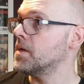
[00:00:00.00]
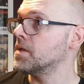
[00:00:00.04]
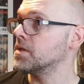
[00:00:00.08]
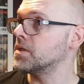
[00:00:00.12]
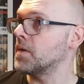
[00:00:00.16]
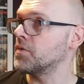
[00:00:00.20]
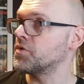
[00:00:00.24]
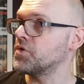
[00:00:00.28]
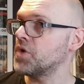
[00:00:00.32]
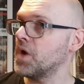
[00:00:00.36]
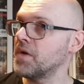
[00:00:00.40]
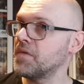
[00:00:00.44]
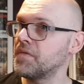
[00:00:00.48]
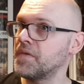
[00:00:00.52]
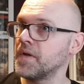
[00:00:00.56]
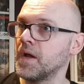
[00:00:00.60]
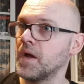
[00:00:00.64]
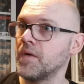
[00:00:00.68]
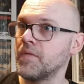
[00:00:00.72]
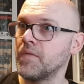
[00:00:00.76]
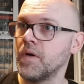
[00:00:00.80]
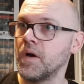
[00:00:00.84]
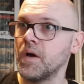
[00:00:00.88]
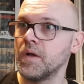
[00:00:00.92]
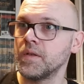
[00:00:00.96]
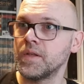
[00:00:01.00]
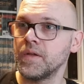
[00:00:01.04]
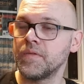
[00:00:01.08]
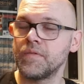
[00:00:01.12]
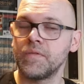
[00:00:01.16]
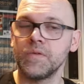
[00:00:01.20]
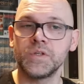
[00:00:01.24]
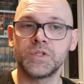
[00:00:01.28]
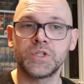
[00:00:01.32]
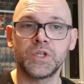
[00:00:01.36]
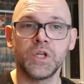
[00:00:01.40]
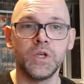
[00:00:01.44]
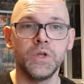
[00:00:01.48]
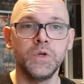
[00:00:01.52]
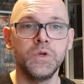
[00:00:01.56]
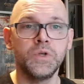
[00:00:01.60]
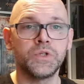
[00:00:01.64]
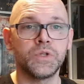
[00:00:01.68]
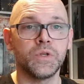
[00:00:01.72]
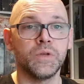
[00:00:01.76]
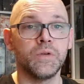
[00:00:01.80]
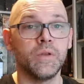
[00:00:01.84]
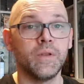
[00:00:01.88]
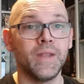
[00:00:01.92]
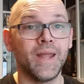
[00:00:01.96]
So I'm trying to think of a different
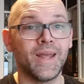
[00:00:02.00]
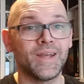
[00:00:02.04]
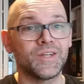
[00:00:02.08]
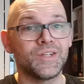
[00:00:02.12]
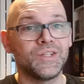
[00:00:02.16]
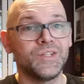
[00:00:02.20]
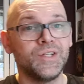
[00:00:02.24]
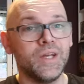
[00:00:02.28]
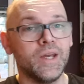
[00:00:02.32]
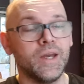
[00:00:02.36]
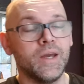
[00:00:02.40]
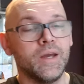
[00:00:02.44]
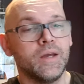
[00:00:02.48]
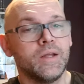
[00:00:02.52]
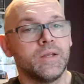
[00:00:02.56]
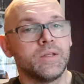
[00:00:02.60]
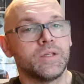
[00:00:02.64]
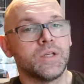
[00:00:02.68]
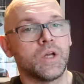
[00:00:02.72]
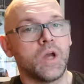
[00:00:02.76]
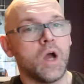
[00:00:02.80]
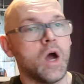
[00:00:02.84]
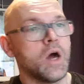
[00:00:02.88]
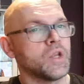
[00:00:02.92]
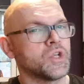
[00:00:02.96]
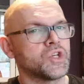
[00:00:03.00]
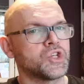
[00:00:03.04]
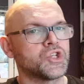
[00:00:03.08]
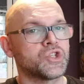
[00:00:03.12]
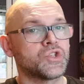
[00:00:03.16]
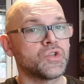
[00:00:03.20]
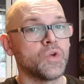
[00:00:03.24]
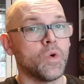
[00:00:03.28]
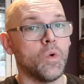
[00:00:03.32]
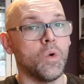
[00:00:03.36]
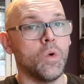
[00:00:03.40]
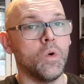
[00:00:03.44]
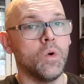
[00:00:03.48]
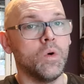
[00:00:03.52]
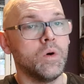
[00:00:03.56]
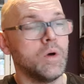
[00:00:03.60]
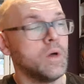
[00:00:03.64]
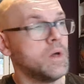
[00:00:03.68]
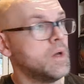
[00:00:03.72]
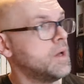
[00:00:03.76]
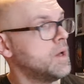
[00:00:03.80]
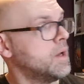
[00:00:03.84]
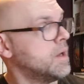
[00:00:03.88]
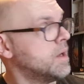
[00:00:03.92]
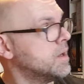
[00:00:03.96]
solution next year to kind of store
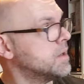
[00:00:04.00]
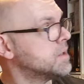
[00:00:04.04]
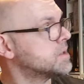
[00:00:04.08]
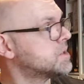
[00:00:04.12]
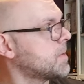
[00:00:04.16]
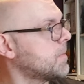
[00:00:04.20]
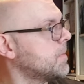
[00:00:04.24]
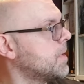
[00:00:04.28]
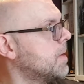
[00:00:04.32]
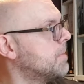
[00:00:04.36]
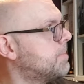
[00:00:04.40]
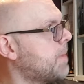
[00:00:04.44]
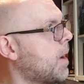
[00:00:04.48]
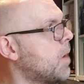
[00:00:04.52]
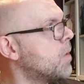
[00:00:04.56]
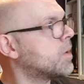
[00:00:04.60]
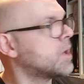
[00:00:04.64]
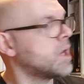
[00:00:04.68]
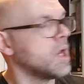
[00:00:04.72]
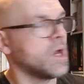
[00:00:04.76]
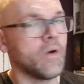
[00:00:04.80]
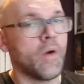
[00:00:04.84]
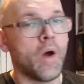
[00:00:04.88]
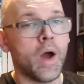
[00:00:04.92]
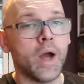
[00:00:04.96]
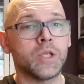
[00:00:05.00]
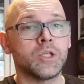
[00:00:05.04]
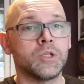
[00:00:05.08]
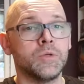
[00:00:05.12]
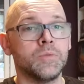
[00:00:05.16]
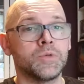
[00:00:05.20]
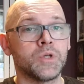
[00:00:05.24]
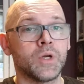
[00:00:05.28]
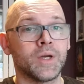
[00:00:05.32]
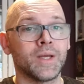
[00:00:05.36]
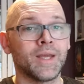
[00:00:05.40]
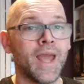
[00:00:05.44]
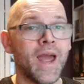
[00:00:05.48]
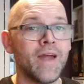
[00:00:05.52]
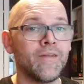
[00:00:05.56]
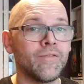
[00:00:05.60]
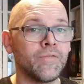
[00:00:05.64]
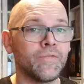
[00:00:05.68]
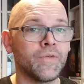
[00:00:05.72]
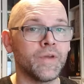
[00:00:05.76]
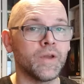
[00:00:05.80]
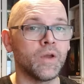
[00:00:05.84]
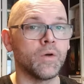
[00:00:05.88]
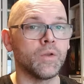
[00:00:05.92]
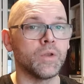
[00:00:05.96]
some of the bulkier items so I can get
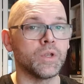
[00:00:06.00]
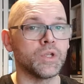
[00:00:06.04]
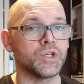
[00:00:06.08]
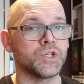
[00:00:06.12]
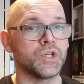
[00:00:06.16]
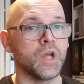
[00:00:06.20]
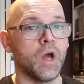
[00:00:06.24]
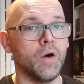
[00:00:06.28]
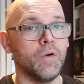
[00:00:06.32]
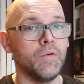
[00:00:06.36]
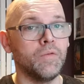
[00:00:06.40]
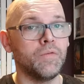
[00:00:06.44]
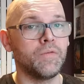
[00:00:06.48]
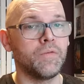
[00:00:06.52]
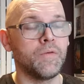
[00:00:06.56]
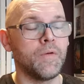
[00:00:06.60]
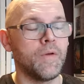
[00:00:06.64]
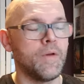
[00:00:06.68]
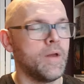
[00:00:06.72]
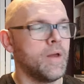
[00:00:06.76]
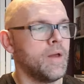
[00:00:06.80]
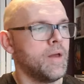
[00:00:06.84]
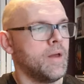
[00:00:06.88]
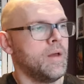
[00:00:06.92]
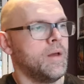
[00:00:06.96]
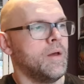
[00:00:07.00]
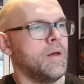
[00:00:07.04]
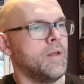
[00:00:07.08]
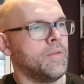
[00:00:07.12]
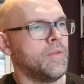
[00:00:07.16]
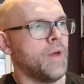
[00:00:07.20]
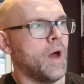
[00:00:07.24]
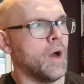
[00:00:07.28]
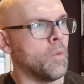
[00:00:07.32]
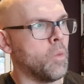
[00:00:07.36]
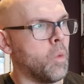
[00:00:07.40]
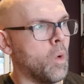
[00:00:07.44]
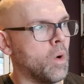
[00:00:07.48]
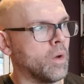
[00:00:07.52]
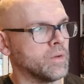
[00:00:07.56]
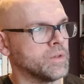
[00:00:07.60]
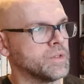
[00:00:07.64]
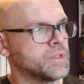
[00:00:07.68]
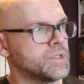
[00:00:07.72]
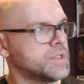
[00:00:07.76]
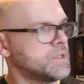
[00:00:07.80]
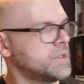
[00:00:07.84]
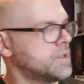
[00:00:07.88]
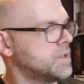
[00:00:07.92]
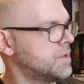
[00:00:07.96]
everything on the shelf that I
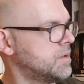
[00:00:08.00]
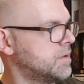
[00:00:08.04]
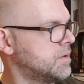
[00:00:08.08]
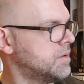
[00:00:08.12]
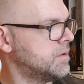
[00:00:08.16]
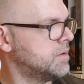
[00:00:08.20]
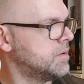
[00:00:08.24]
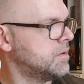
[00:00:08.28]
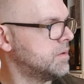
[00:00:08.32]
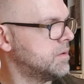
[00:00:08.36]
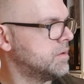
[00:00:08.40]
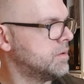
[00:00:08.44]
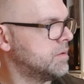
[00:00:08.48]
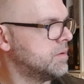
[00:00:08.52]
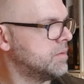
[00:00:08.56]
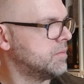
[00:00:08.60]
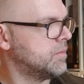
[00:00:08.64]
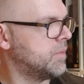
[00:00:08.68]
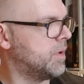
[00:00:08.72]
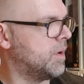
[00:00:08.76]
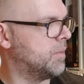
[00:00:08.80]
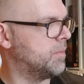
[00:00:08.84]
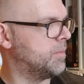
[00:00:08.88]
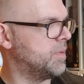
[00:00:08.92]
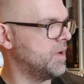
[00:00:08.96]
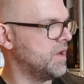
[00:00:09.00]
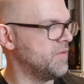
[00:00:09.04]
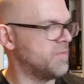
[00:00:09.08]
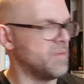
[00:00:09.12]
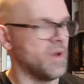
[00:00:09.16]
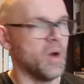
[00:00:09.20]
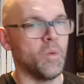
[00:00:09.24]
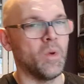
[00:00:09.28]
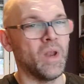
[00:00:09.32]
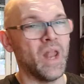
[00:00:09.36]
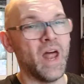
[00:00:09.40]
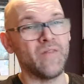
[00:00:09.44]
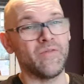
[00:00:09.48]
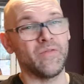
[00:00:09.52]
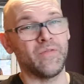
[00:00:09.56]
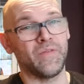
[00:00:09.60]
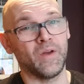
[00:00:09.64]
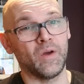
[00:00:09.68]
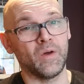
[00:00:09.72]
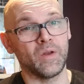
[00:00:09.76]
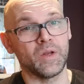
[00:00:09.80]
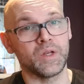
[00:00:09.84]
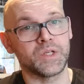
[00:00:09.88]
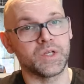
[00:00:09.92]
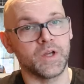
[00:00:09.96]
want. Well, believe me, I want
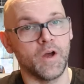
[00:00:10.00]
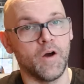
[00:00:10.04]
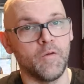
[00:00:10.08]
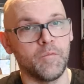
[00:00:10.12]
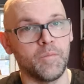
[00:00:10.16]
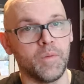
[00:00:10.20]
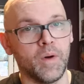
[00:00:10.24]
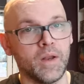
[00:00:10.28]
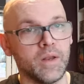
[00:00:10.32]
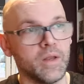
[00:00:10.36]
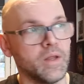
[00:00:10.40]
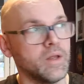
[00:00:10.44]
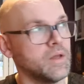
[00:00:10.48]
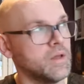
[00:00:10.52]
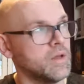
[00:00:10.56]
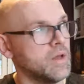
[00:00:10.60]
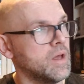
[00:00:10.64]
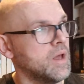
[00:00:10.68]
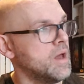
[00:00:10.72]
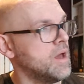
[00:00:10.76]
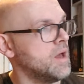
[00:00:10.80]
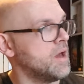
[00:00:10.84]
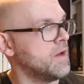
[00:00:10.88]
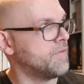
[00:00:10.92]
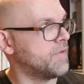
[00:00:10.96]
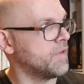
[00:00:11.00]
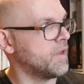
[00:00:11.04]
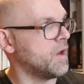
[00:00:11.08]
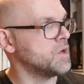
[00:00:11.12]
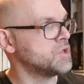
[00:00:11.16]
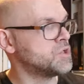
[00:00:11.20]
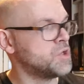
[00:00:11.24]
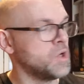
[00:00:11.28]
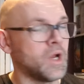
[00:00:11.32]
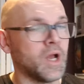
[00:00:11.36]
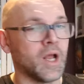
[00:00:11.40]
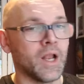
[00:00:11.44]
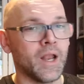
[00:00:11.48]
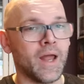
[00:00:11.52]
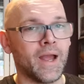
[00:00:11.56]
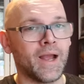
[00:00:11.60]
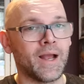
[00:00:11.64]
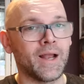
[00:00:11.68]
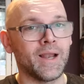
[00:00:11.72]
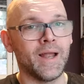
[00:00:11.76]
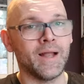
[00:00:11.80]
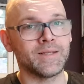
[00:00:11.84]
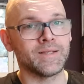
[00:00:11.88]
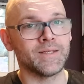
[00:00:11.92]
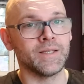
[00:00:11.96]
everything on the shelf, but for those who collect
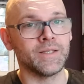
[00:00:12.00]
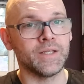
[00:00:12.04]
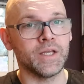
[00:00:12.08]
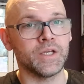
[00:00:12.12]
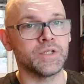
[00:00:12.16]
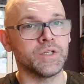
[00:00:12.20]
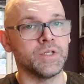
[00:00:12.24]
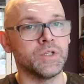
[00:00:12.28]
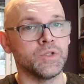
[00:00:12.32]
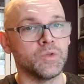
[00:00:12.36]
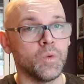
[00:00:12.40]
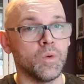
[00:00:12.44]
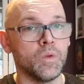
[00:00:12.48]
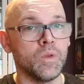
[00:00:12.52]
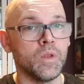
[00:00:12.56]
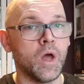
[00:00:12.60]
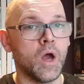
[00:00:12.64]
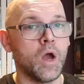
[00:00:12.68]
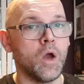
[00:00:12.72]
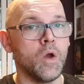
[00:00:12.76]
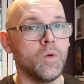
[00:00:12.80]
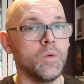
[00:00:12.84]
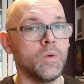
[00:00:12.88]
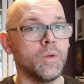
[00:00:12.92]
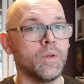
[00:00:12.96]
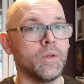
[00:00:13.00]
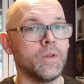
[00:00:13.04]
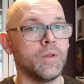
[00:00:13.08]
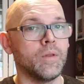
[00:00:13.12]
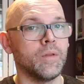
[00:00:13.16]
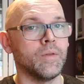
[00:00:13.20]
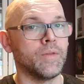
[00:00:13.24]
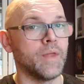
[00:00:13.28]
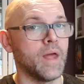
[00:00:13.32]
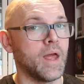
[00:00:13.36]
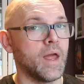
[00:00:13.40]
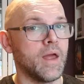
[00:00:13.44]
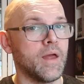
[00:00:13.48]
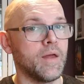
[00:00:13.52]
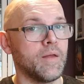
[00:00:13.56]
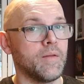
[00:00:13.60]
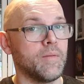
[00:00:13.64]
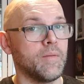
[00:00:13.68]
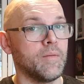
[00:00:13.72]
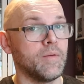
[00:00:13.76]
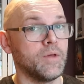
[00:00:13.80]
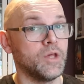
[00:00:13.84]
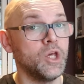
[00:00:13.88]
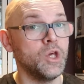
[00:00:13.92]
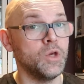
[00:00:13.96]
collector's editions will know they're
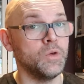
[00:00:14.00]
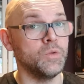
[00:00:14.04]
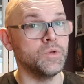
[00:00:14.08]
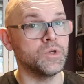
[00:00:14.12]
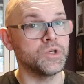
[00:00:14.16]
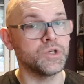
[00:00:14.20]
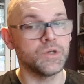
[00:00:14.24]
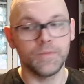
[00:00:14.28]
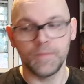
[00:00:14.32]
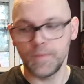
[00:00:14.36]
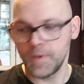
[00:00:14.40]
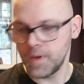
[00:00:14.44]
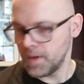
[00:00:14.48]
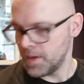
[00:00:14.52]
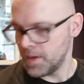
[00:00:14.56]
huge.